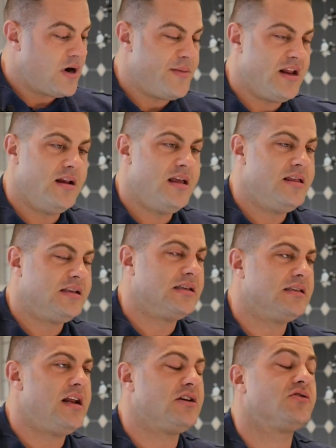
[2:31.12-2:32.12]
But I mean, this
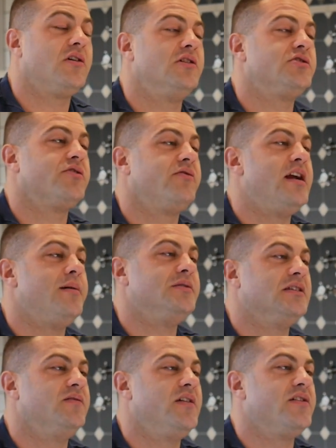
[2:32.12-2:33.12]
is an extra 100 grams
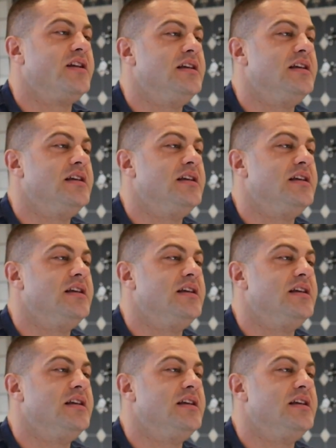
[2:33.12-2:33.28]
that's very